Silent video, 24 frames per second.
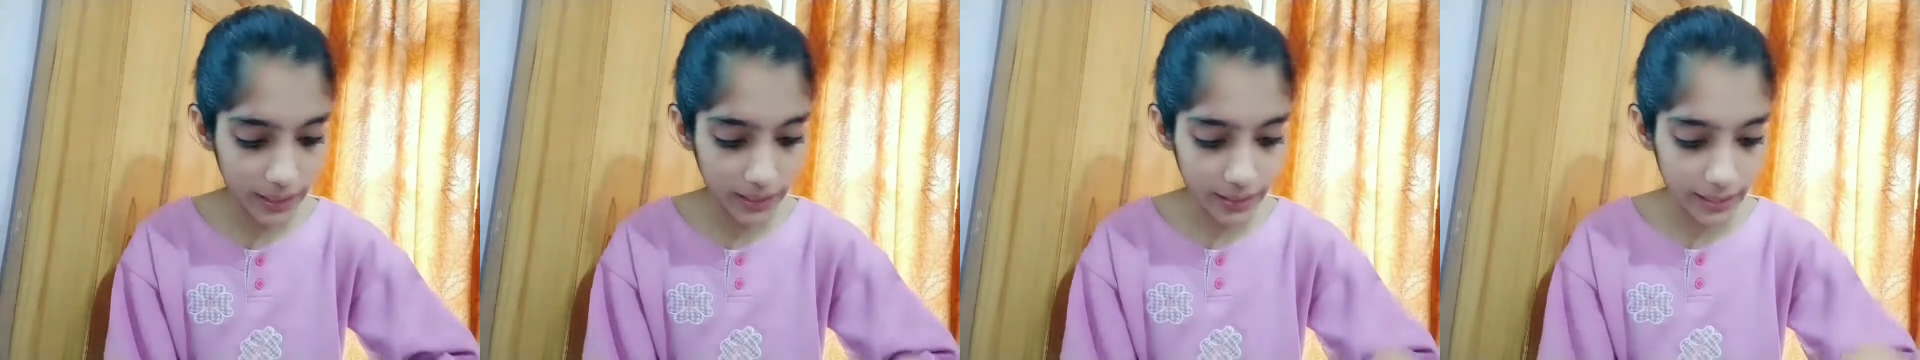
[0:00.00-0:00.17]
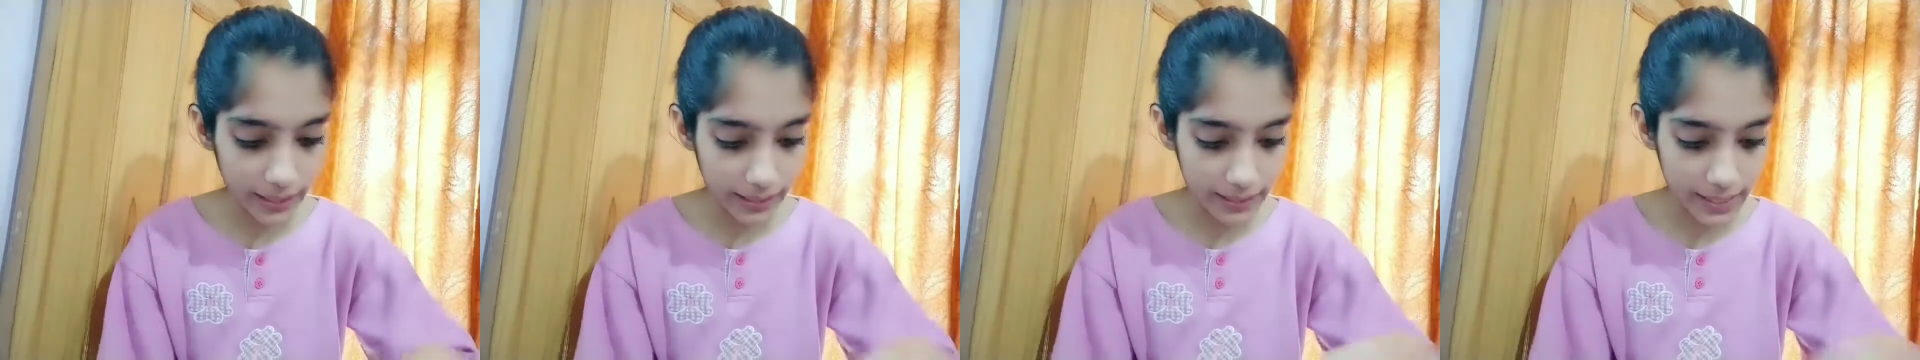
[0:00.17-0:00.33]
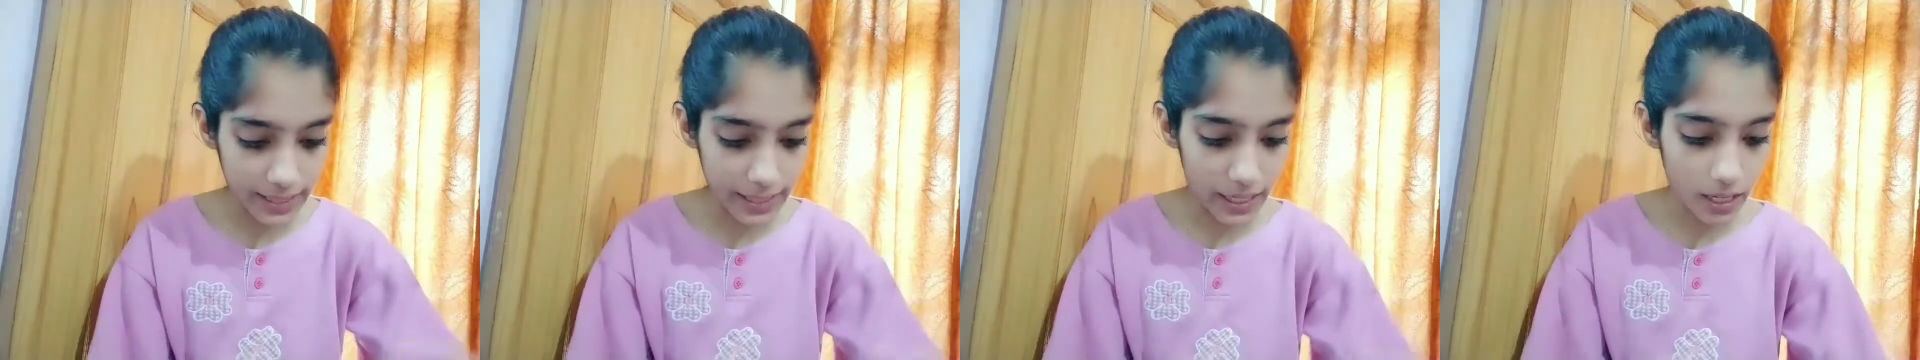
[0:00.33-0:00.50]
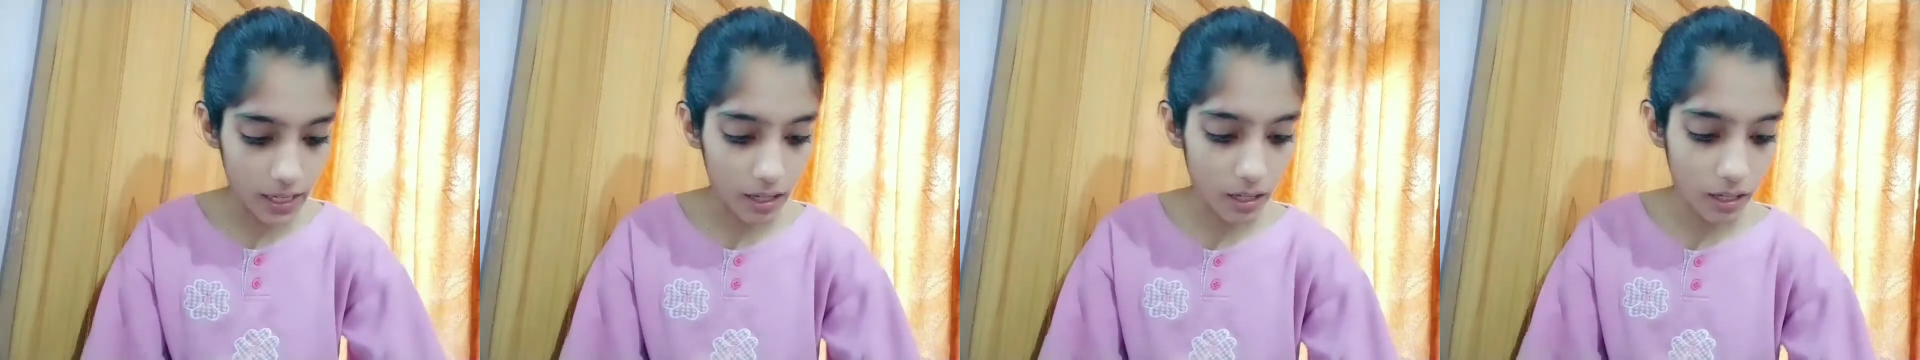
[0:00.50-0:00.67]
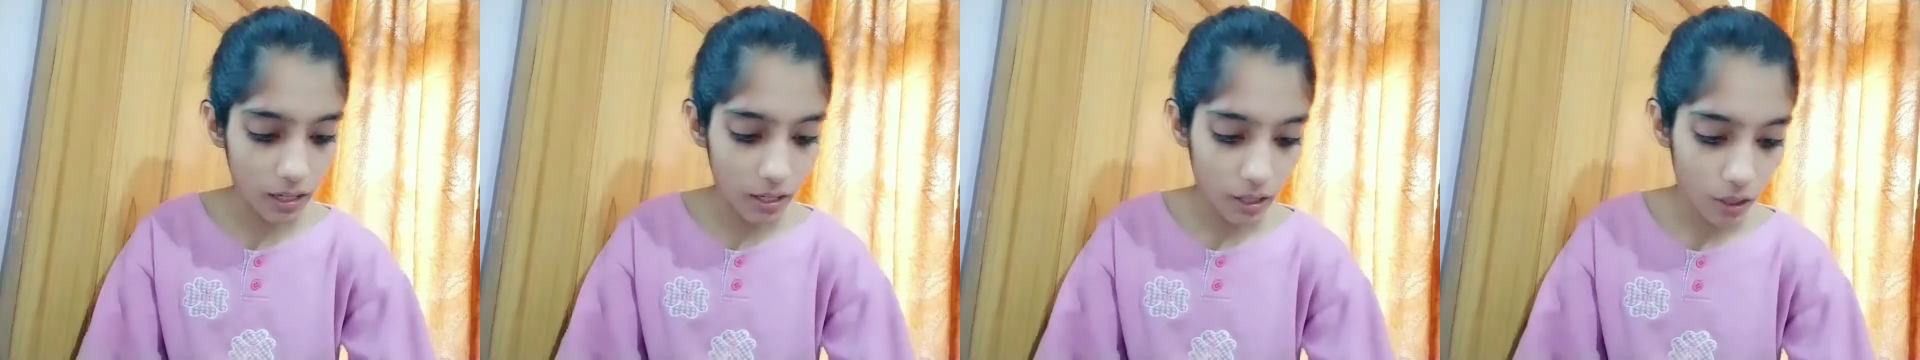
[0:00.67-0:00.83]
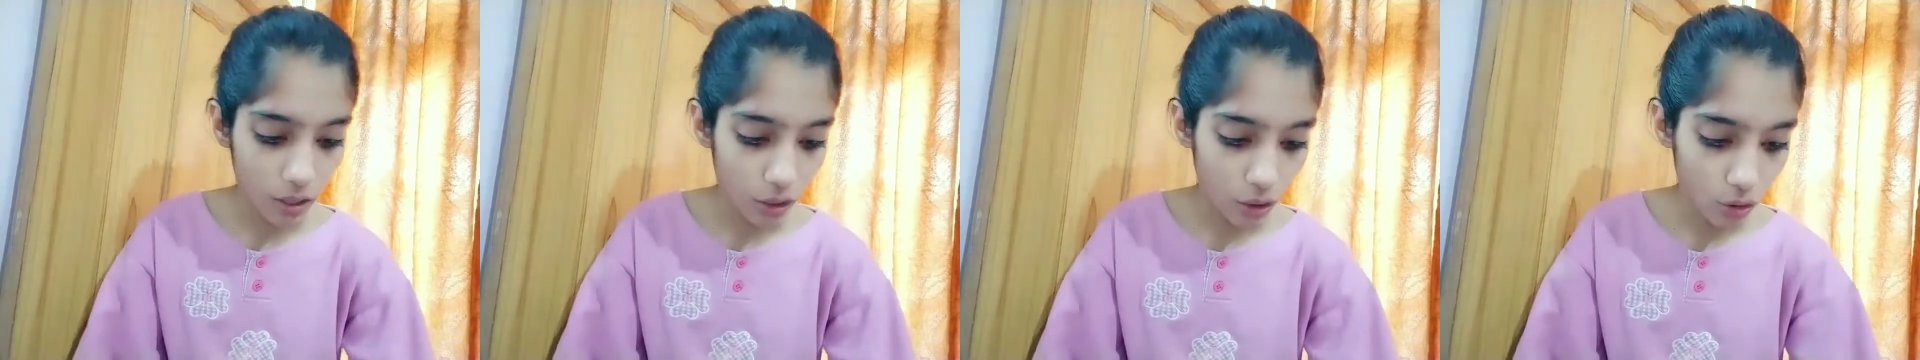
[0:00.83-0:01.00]
that is our
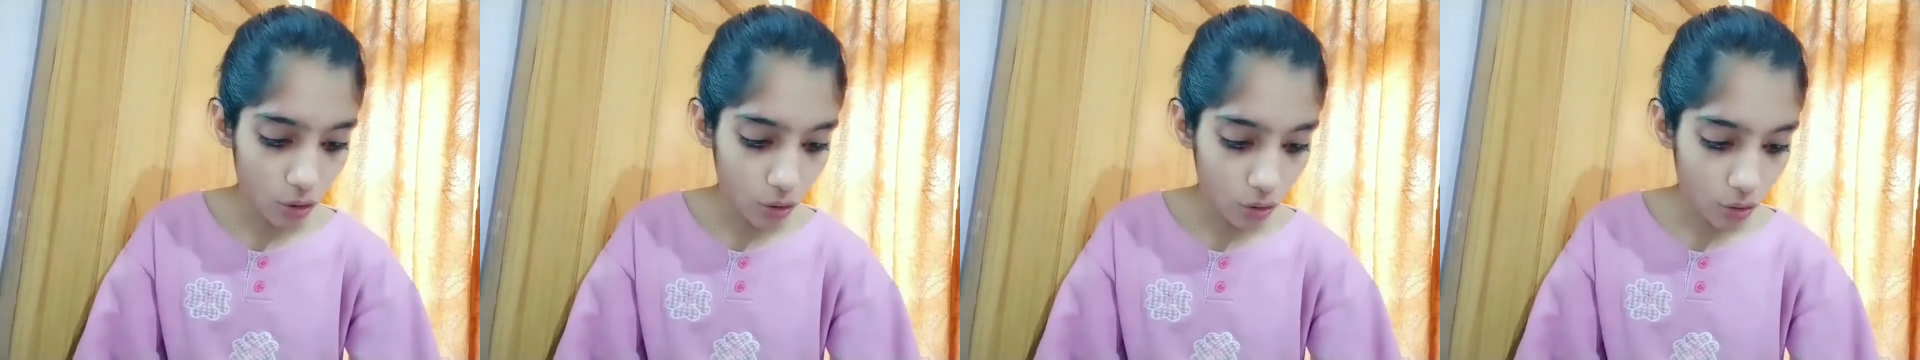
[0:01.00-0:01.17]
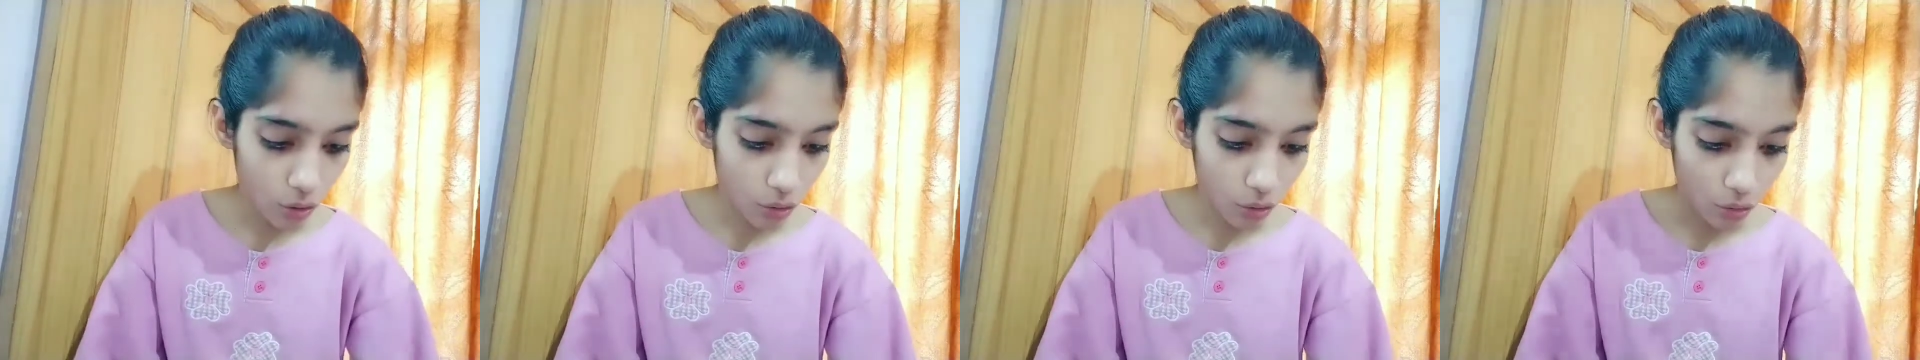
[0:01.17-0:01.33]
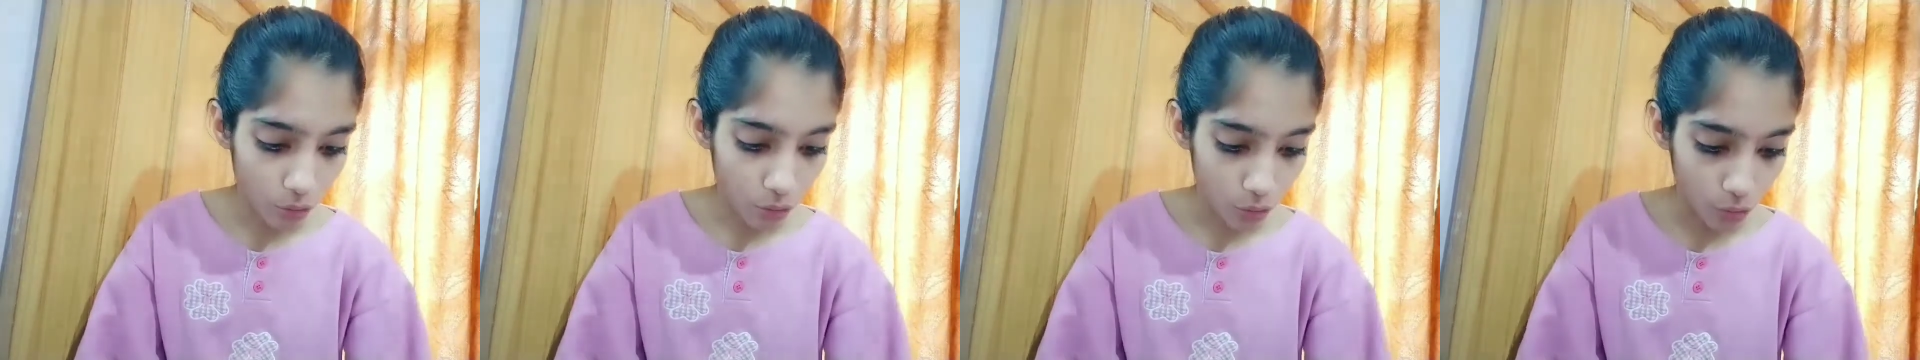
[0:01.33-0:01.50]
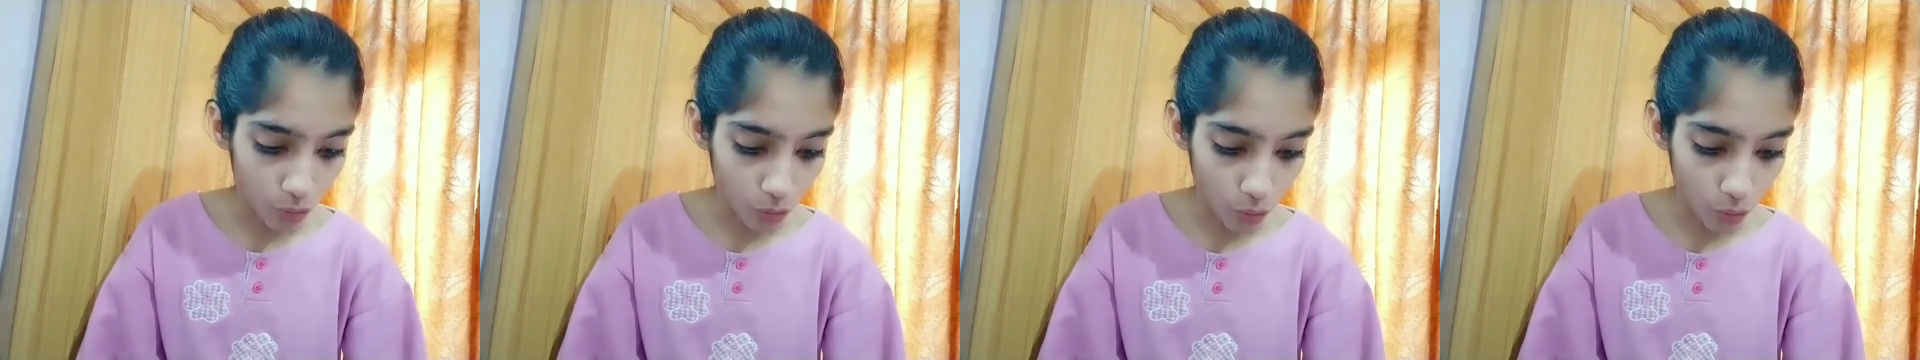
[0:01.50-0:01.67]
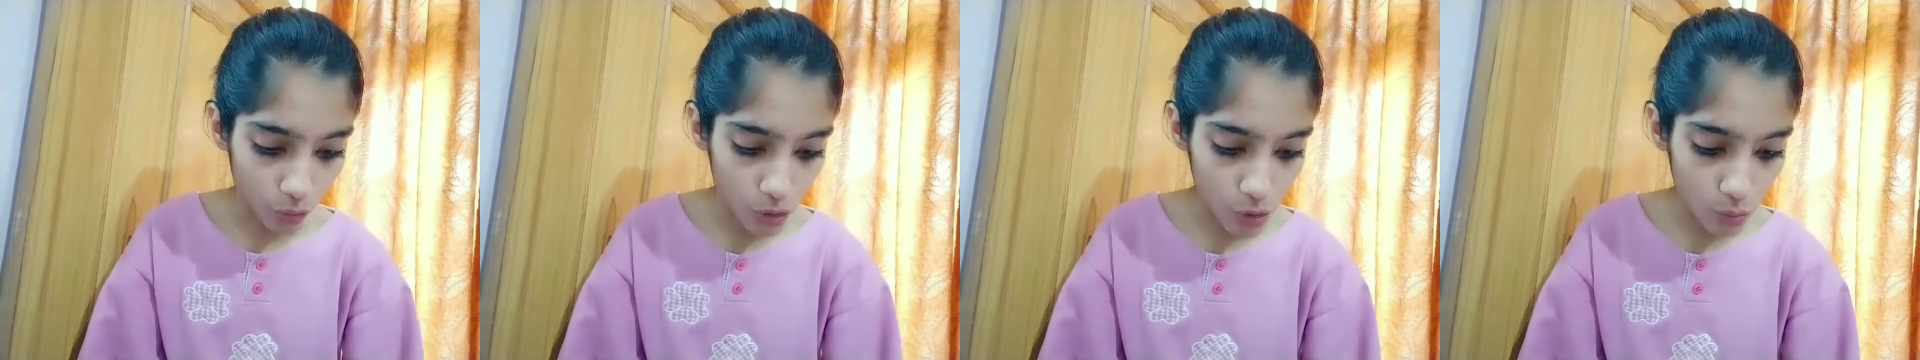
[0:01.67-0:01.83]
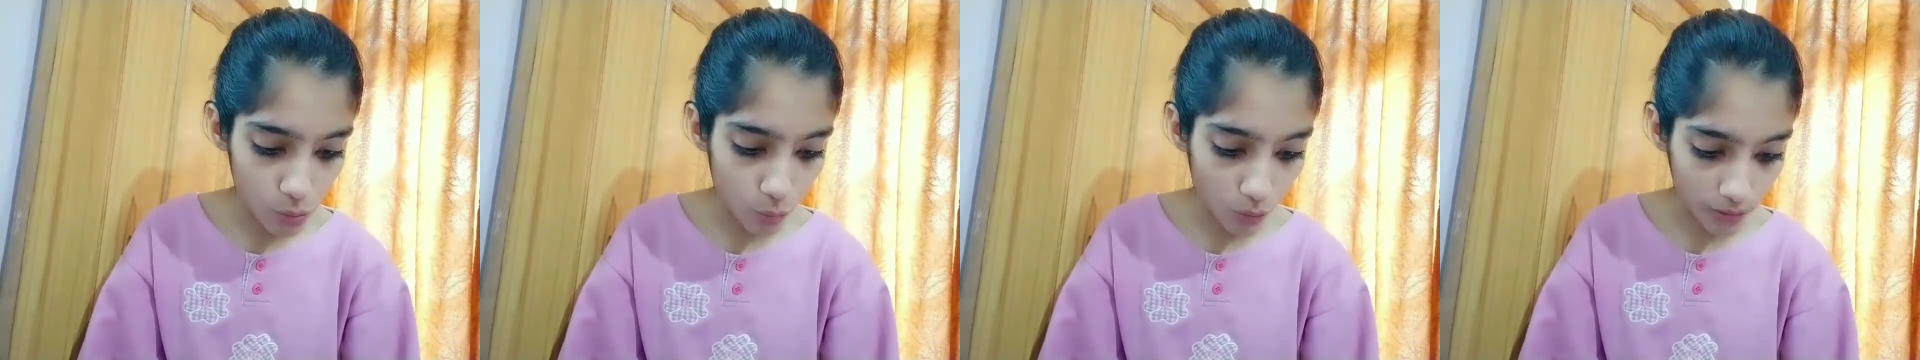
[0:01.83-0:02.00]

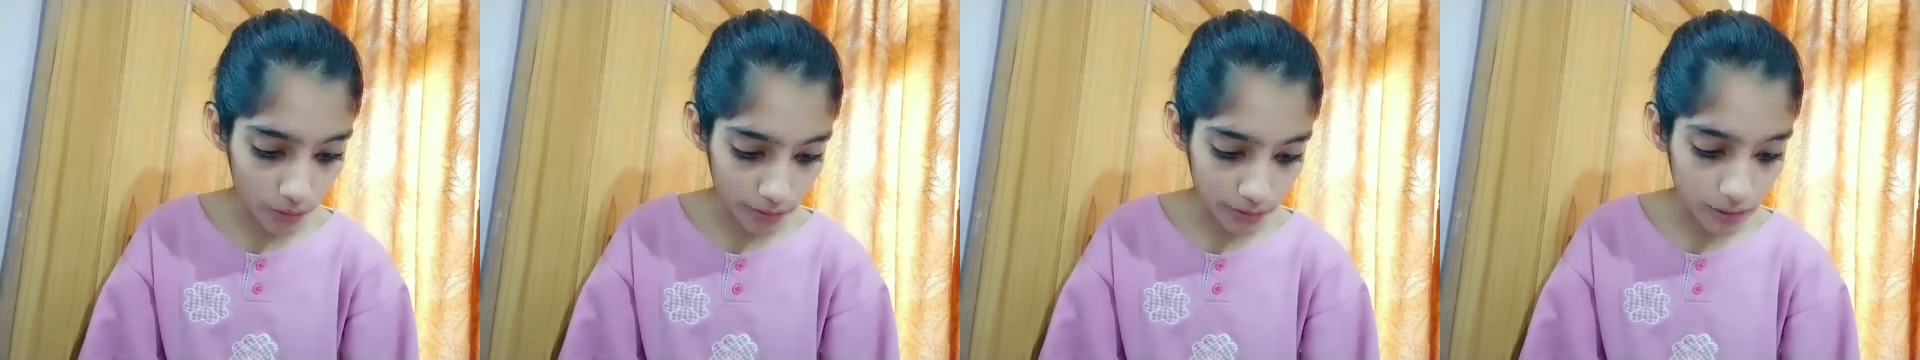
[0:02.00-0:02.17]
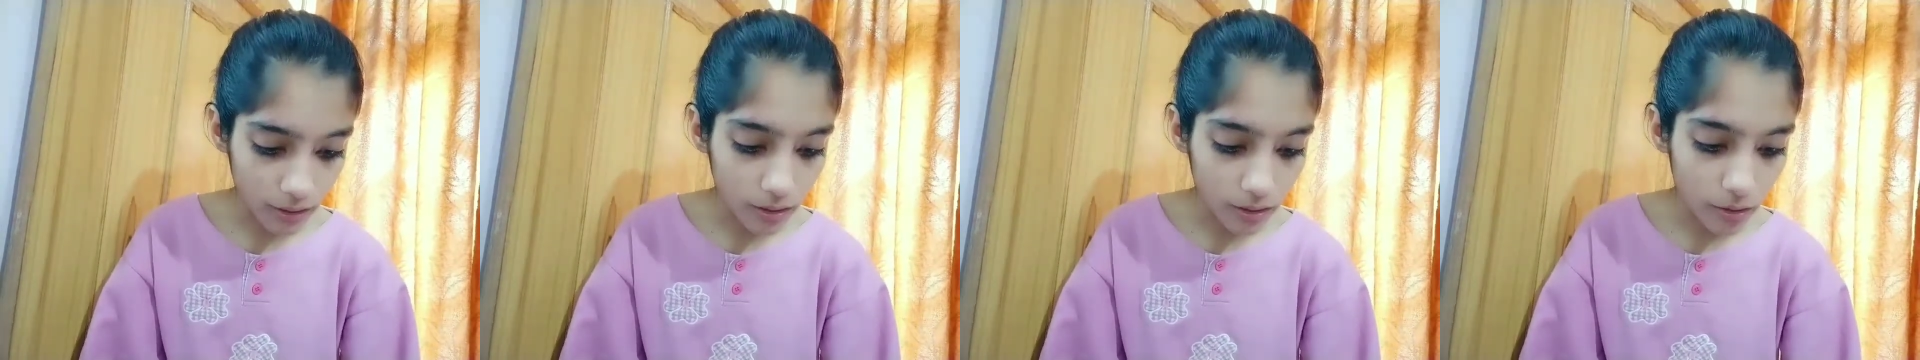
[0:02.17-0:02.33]
rose water.